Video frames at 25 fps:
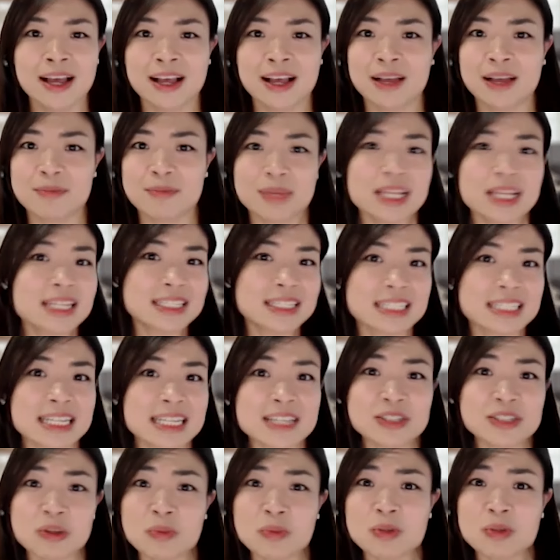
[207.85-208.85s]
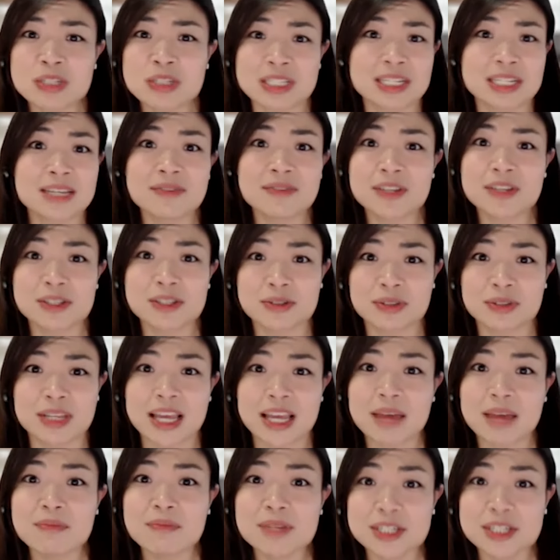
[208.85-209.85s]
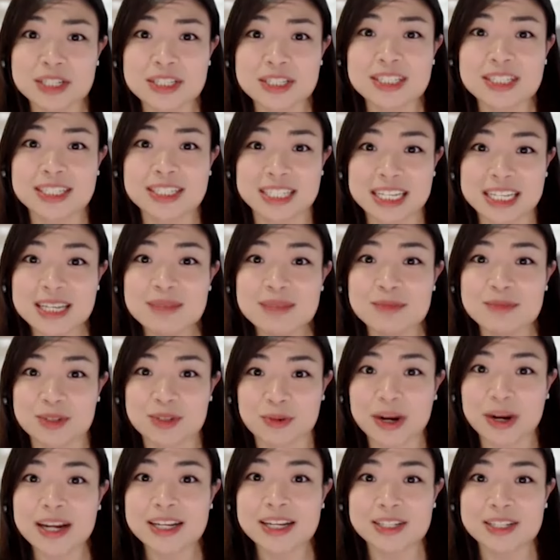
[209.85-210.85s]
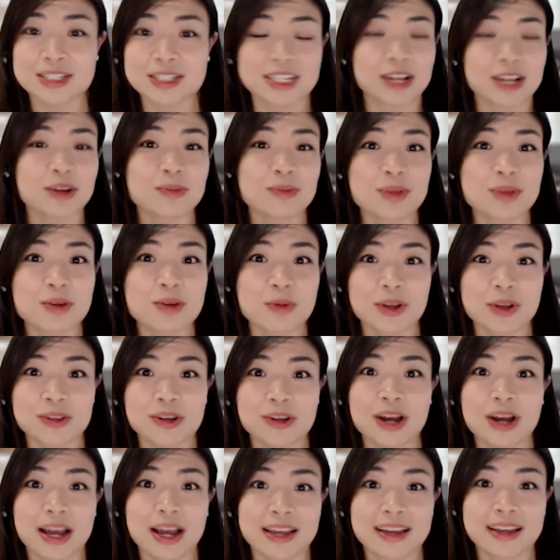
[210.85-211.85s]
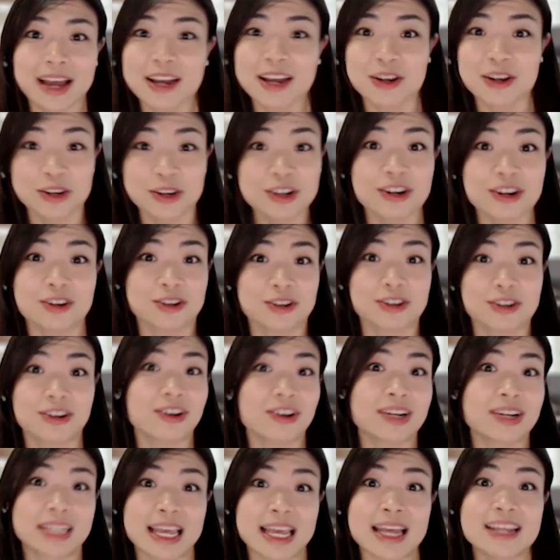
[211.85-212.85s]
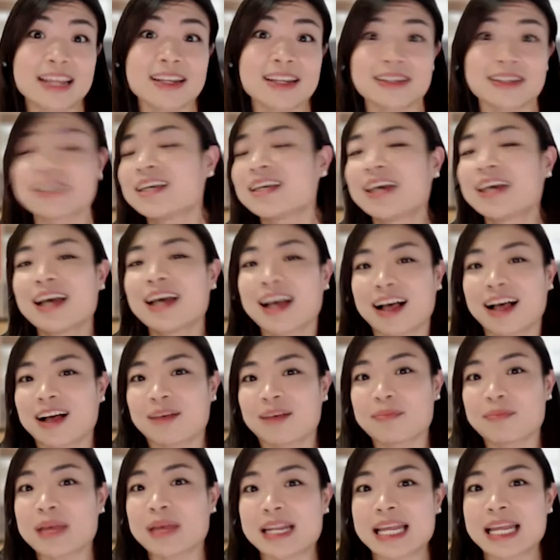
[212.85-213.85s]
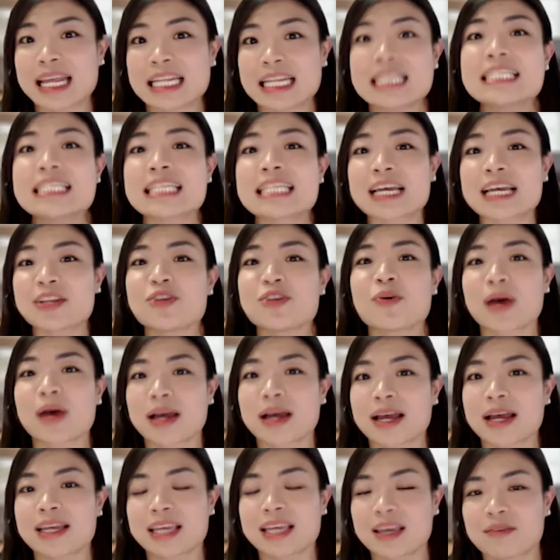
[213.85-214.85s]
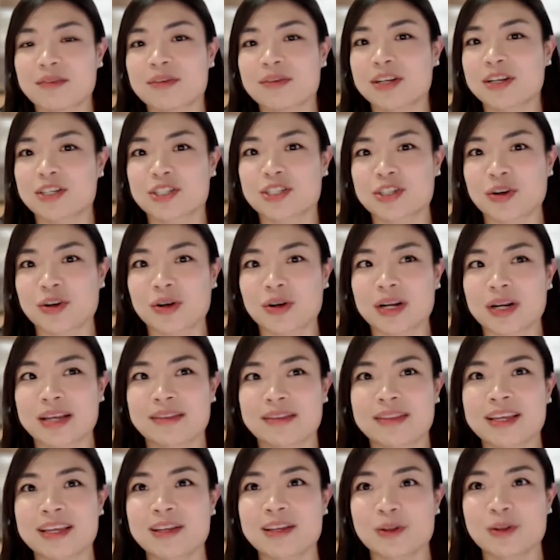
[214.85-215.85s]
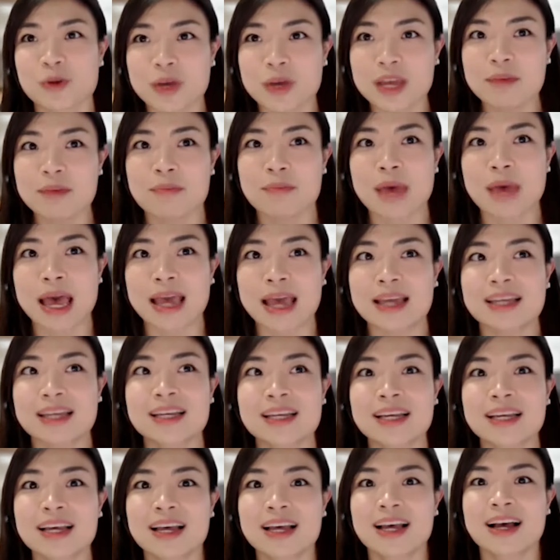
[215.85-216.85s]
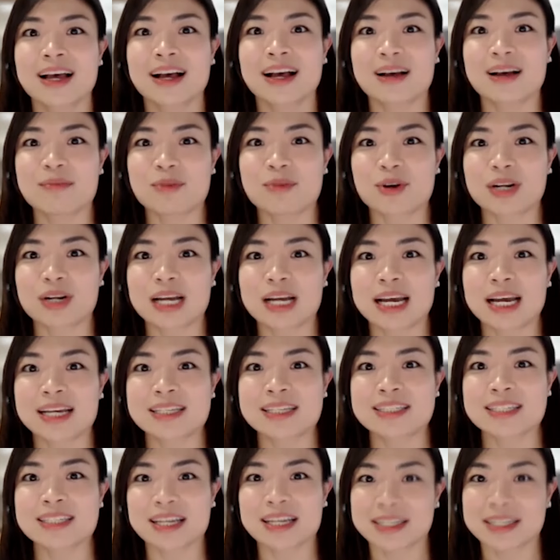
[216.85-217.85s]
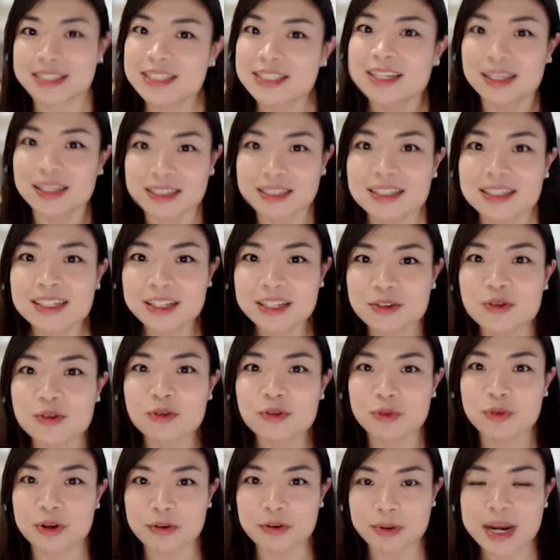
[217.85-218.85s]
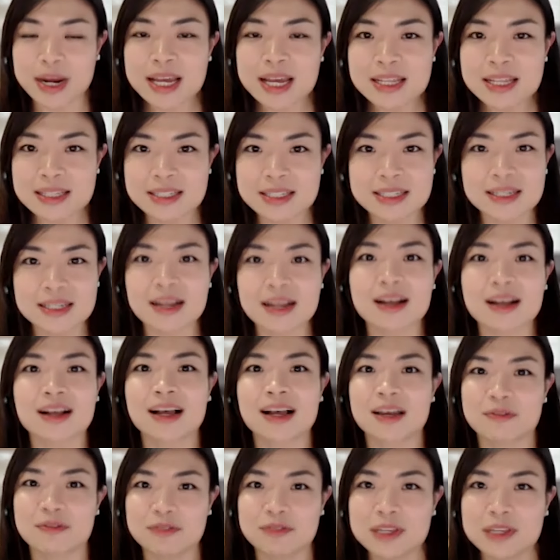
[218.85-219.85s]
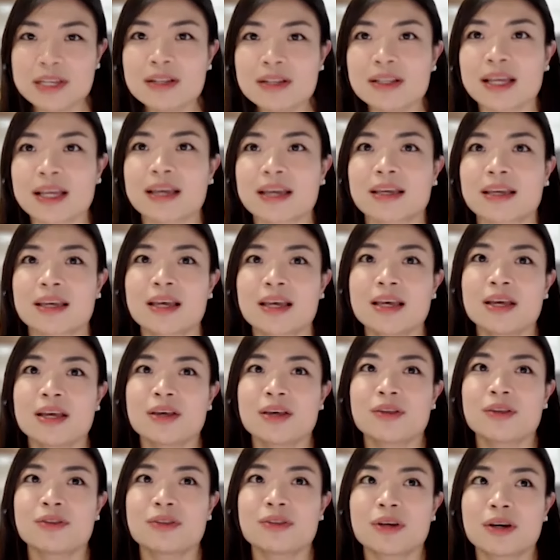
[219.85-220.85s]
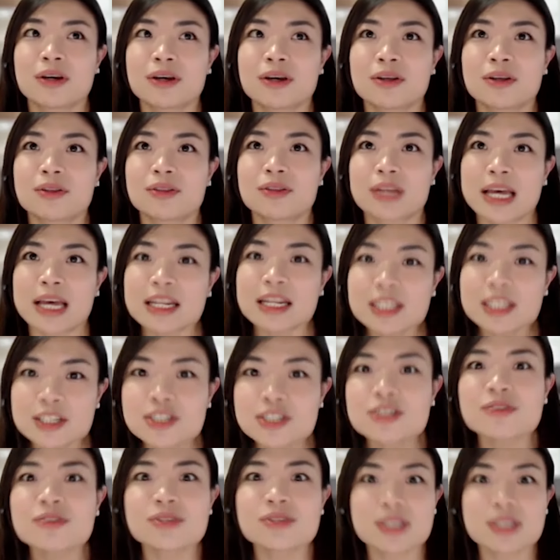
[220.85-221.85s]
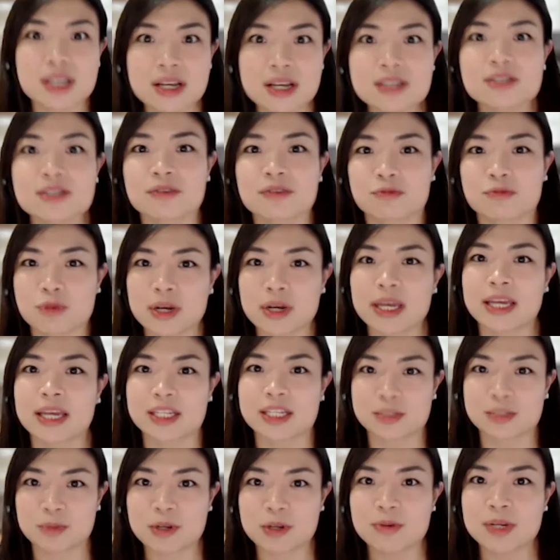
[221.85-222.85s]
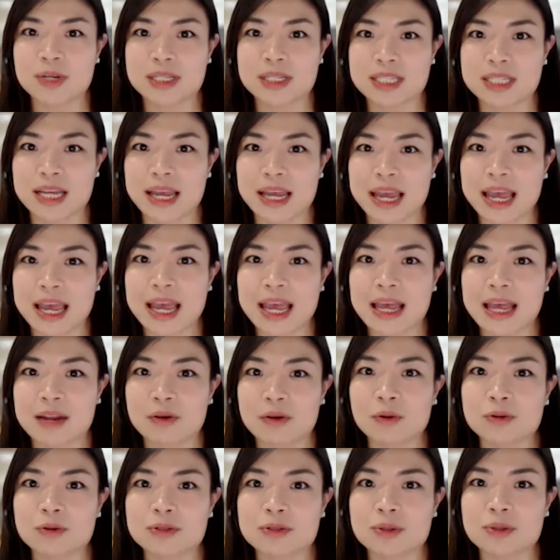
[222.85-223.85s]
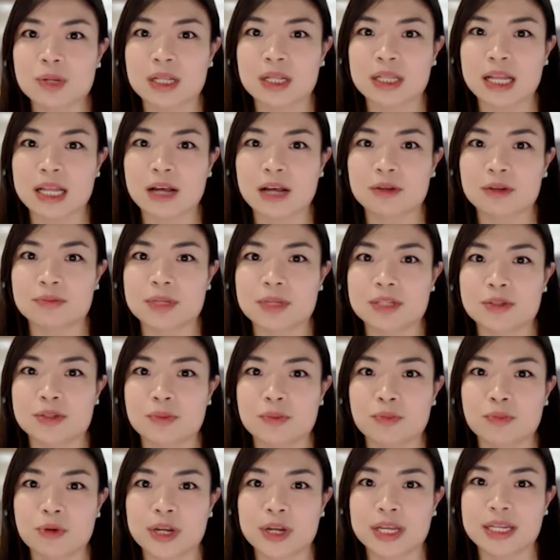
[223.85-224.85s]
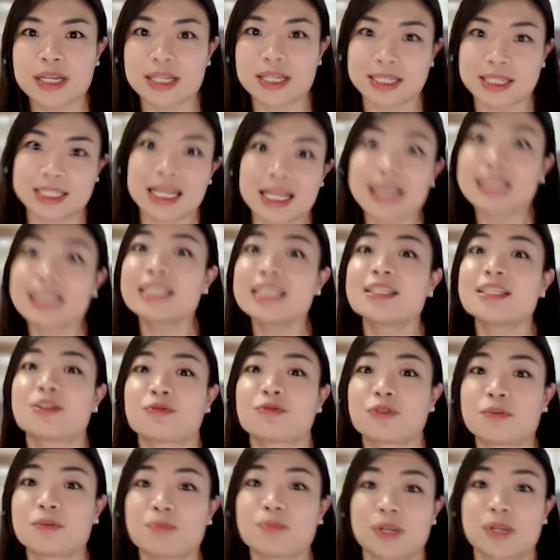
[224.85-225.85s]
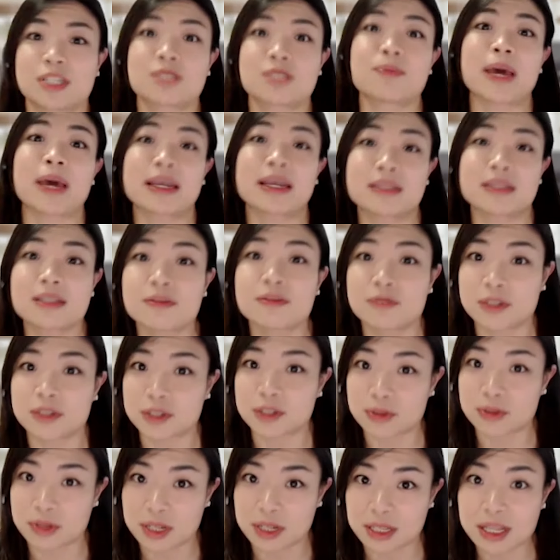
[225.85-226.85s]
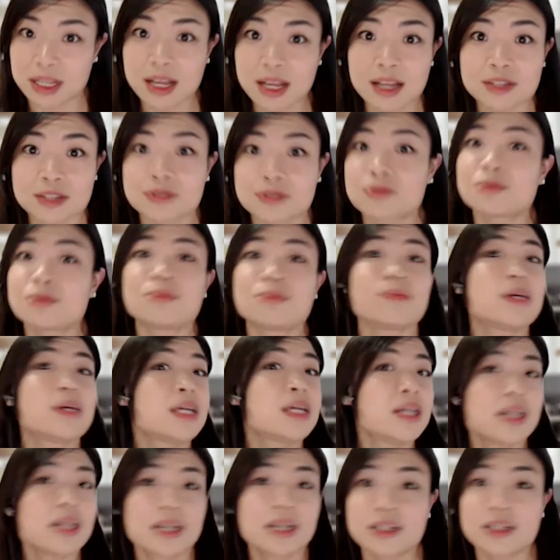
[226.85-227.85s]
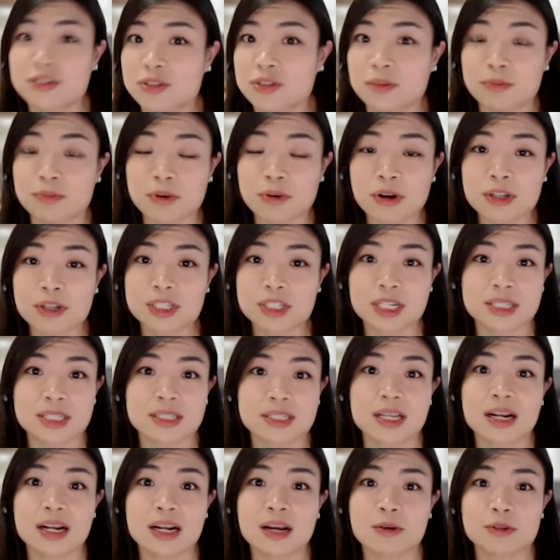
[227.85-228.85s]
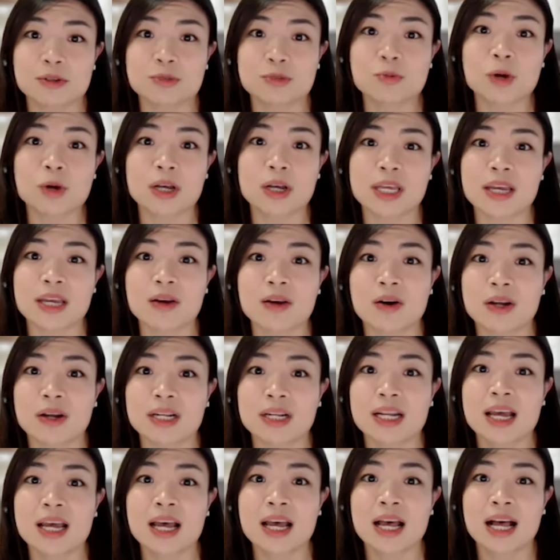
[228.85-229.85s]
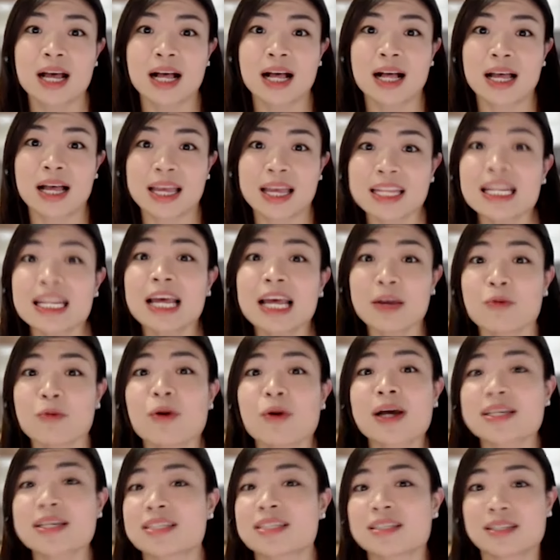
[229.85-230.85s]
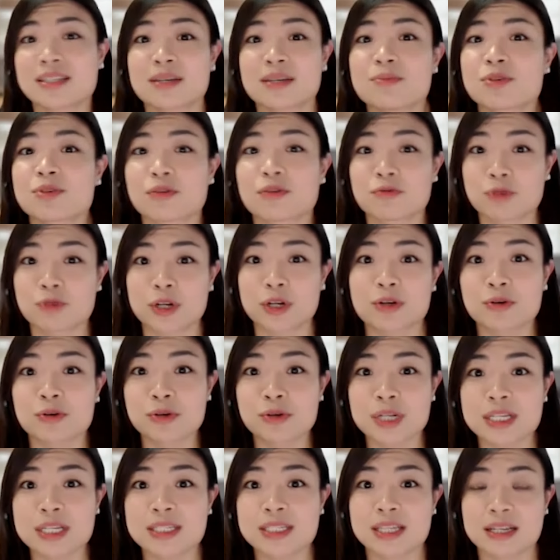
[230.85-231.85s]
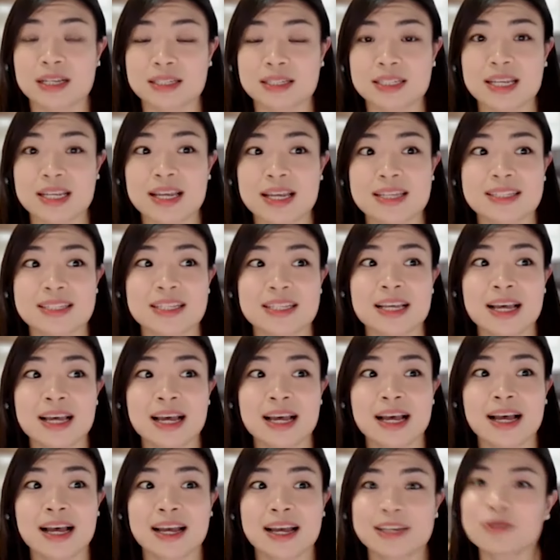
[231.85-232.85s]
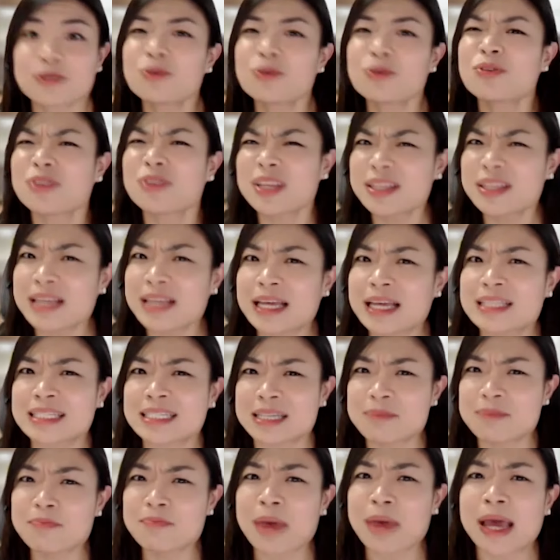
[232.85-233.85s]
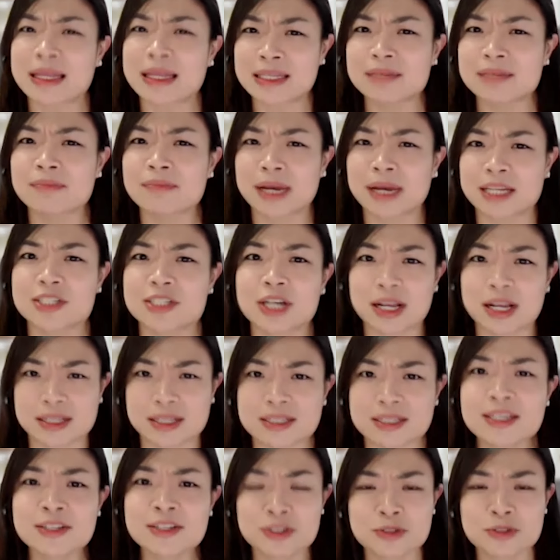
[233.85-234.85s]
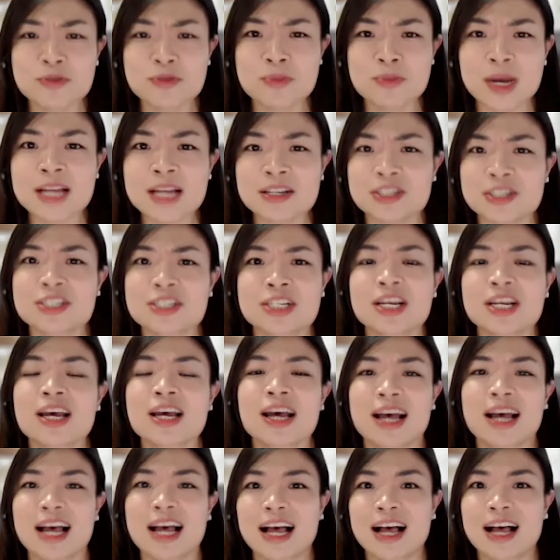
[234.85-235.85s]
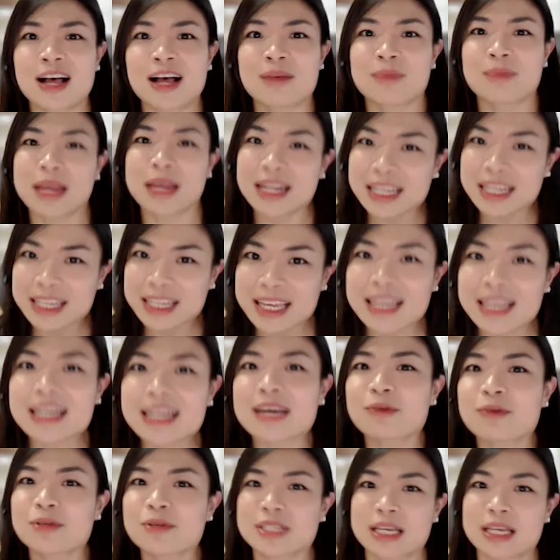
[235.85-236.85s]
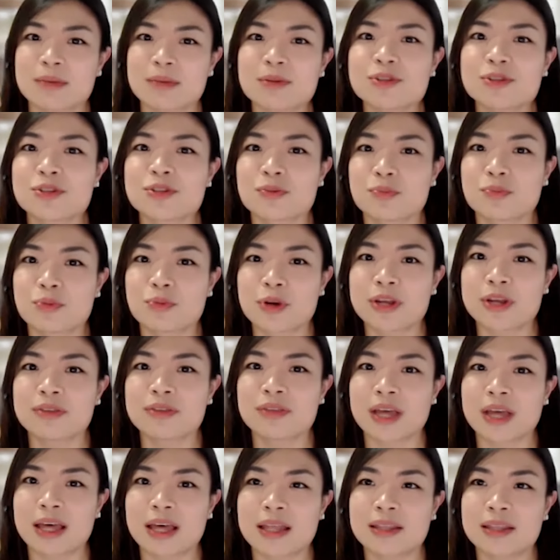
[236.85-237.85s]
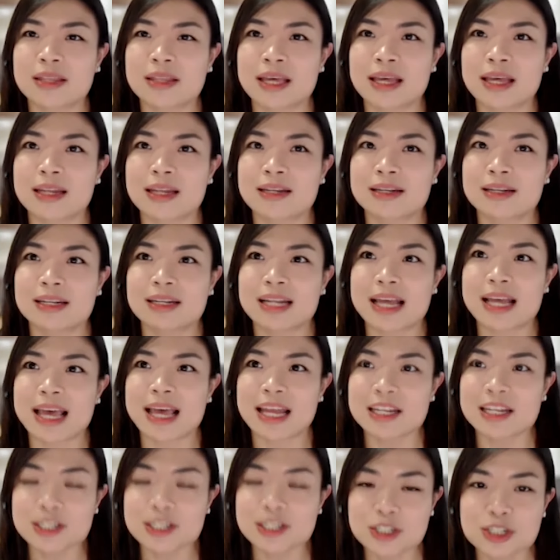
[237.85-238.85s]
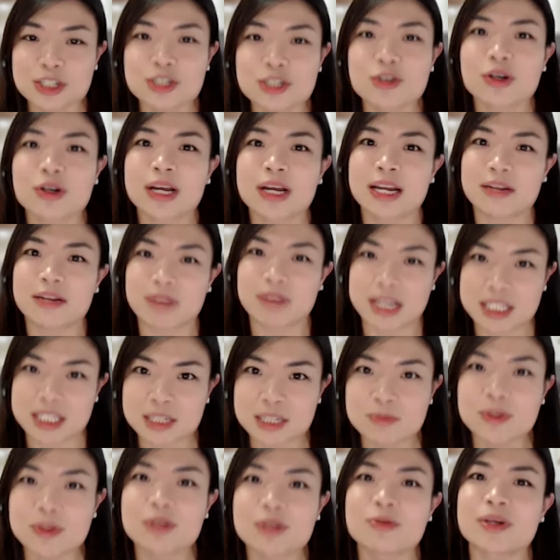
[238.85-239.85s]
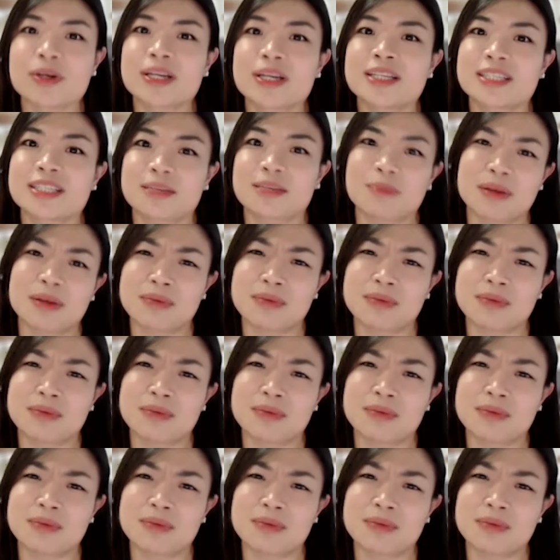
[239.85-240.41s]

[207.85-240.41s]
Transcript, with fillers: Um, in a sense, almost leave it to the admissions teams, right? To tell me whether I, I could or could not get in. Um, and at least I knew I, I, gave it a shot. I think looking back, um, um, on hindsight, certainly no regrets. Uh, I feel like the the additional years of work experience I had also allowed me to bring in a slightly different perspective into the classroom, into the projects that I was working on, uh, and likewise in terms of recruiting success. Uh, I don't think that's impacted my chances too much. Um, and again, I was able to bring that that additional kind of experience and